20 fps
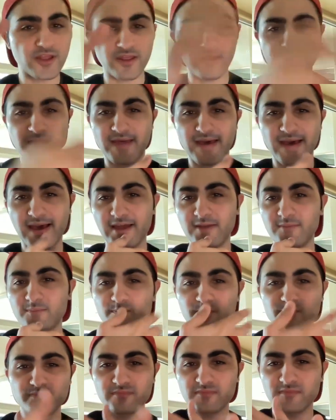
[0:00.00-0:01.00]
in that,
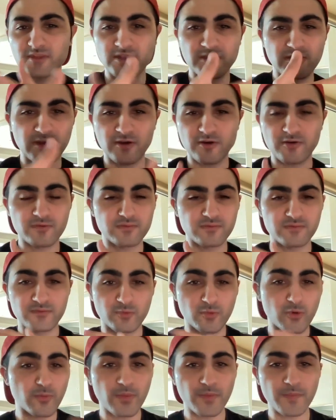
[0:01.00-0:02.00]

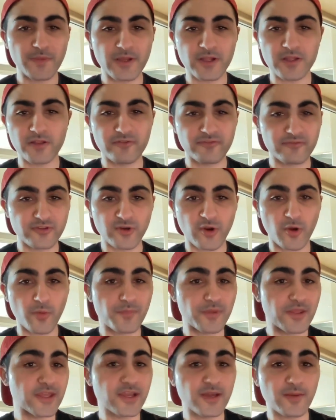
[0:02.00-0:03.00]
rumor mill of,
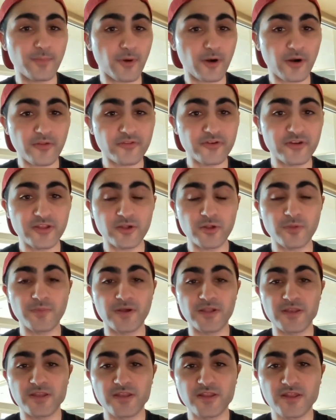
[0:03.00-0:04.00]
being a part of the deal,
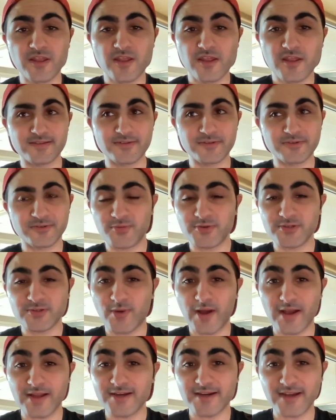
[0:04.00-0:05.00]
but there's a reason
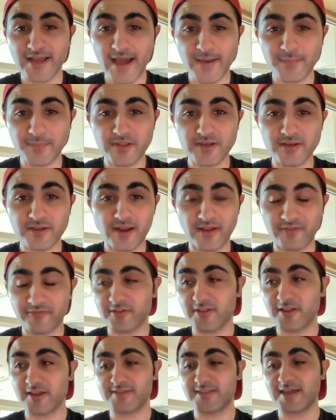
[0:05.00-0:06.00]
why it didn't happen. And I
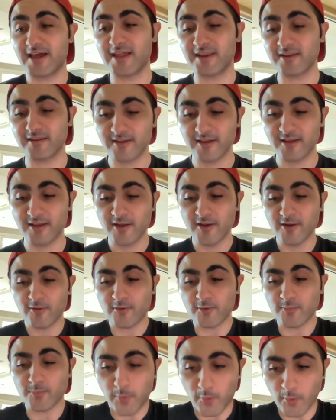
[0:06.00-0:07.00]
feel like that
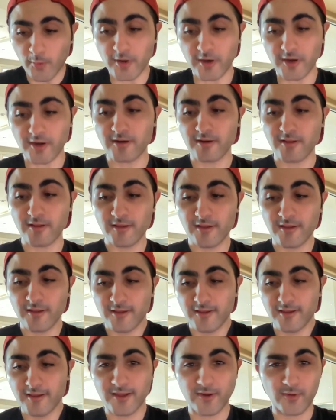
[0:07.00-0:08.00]
report
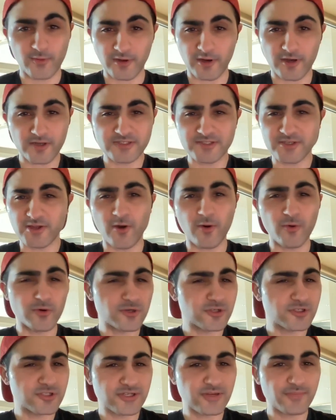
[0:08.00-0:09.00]
in regards to
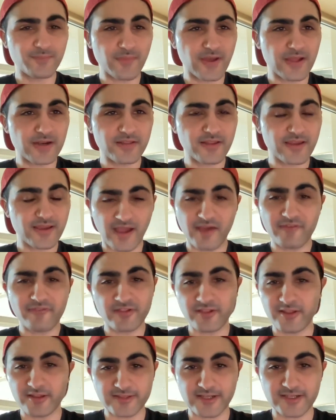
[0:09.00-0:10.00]
ownership meddling, I
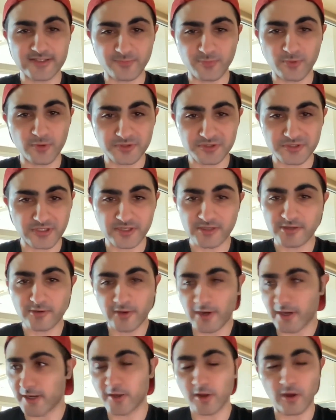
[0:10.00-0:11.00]
feel like that's bullshit.
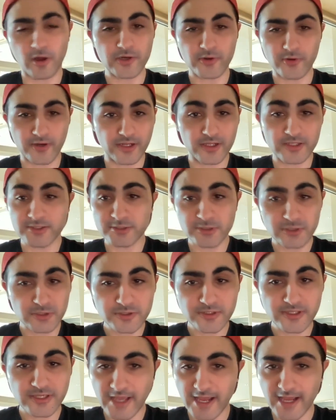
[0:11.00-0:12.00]
Craig Conroy
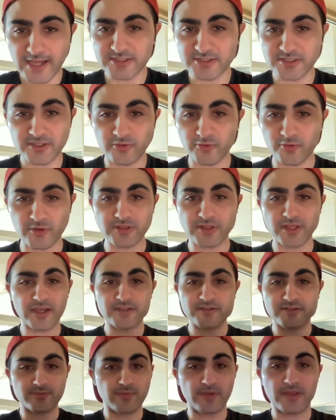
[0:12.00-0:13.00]
clearly has the green
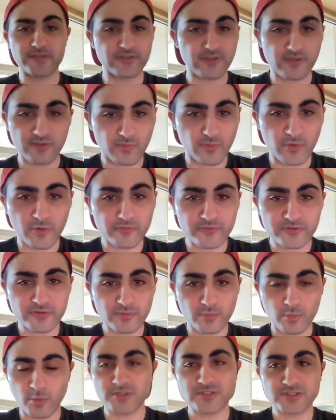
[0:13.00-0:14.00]
light to make these
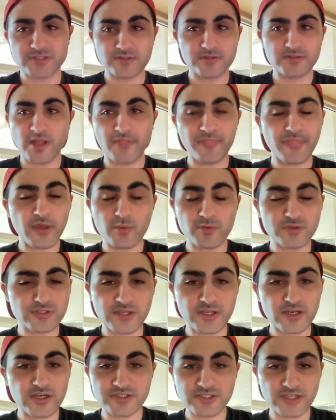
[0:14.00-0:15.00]
moves. Nothing was
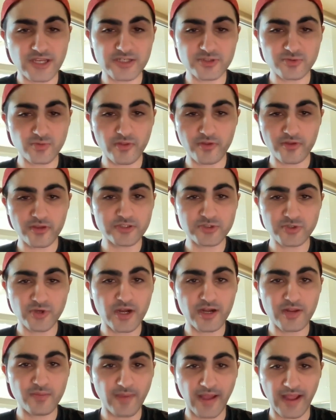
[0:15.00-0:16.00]
going to change whether he
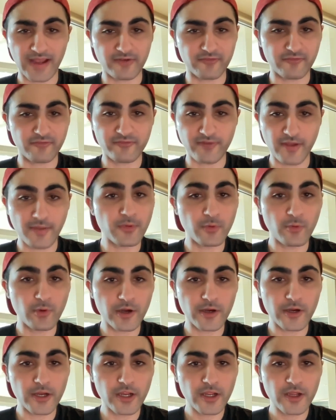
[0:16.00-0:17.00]
traded him back in
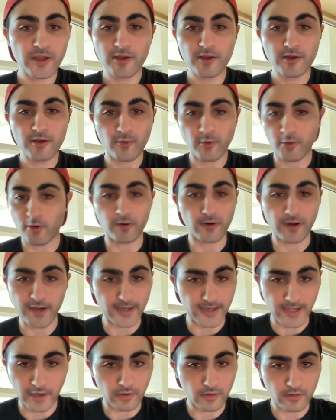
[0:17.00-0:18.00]
February or
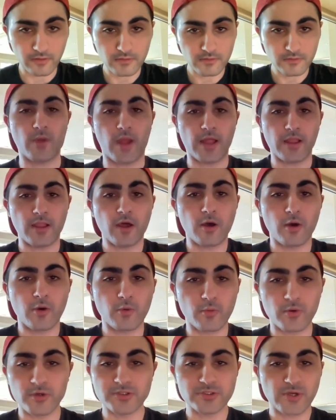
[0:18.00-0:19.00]
right now.
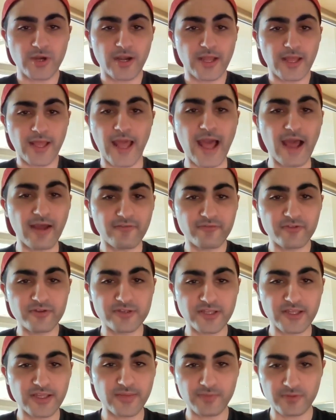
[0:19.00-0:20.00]
Hello, we're trading half the
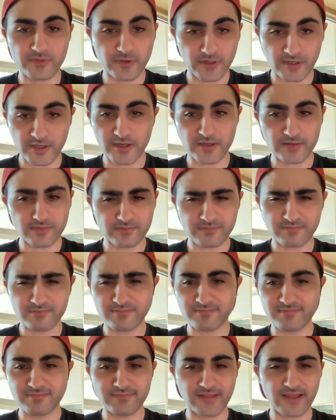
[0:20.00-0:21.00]
team. They're going to
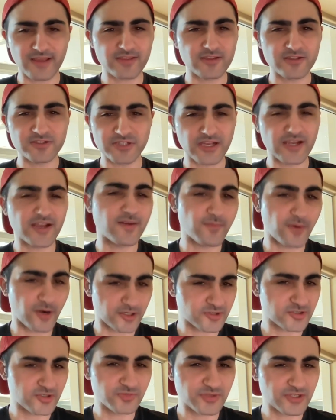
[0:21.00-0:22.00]
nix a Jacob
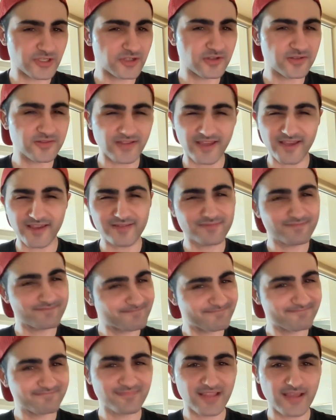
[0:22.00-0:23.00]
Markstrom deal. Like,
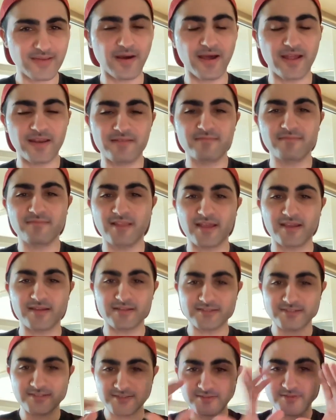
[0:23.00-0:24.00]
come on. Like,
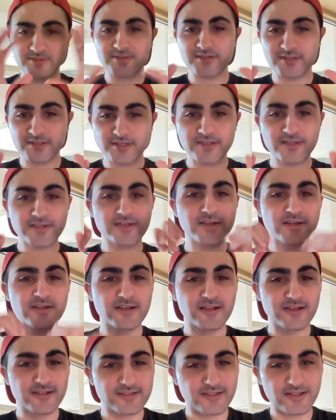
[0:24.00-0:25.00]
the
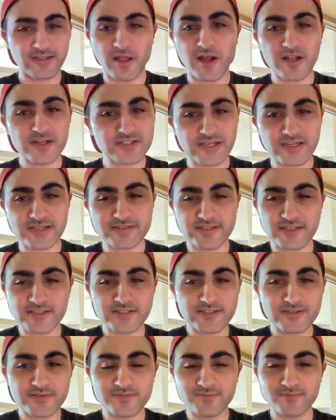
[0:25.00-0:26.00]
logic
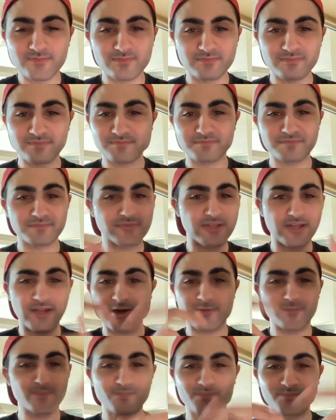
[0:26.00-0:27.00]
doesn't,
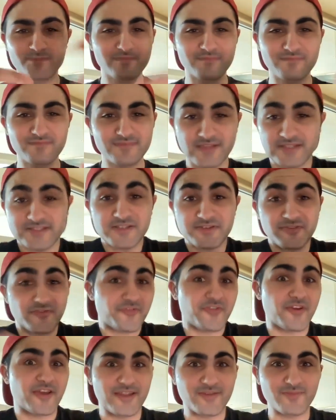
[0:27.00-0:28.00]
it doesn't
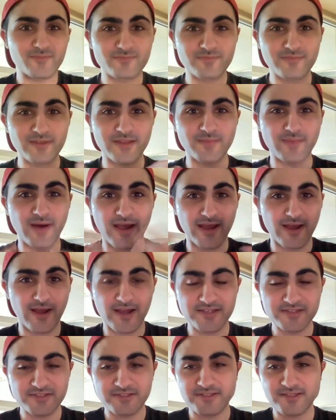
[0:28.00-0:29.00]
fit in my
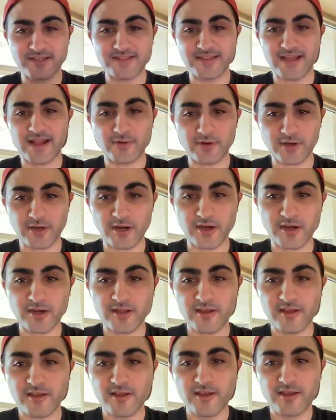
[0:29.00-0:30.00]
eyes in that
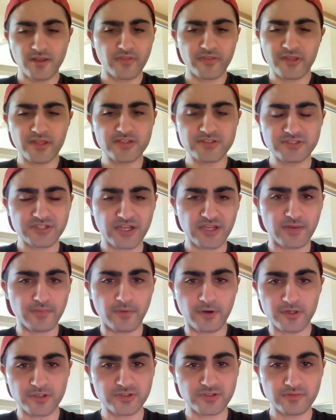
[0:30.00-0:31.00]
regard. Nothing against Jacob
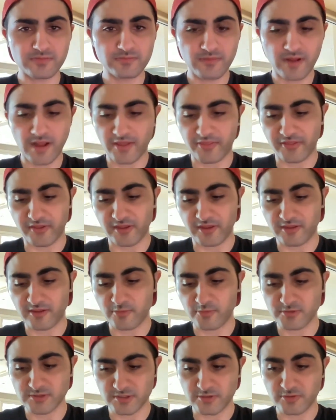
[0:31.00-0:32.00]
Markstrom. I think he
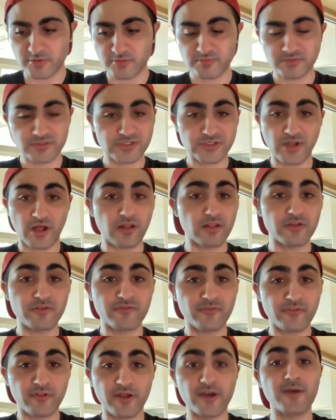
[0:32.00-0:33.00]
was a solid
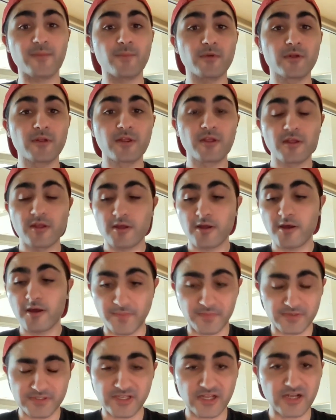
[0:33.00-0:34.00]
Flame.
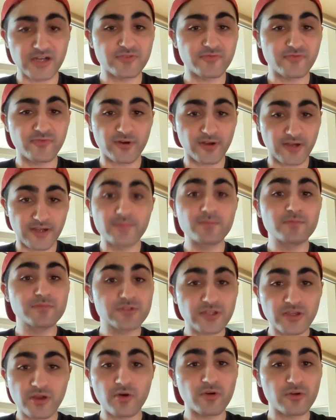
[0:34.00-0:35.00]
I'm excited for him
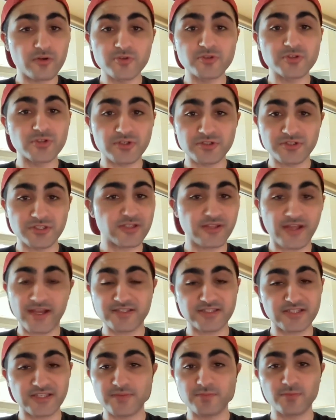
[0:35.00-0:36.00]
to go to New Jersey.
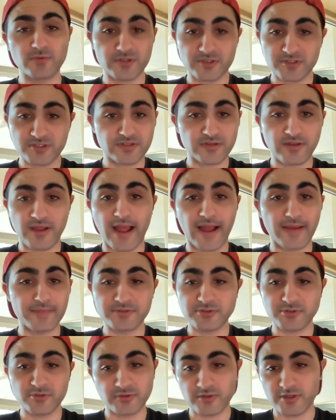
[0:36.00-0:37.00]
That team looks
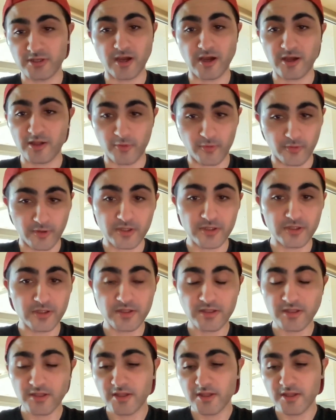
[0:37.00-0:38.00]
absolutely
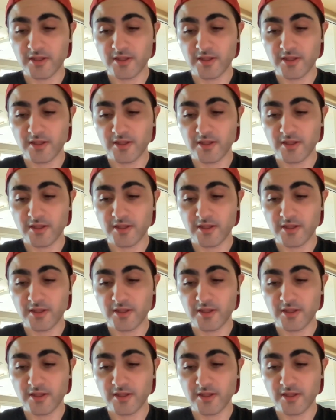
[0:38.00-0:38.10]
unreal.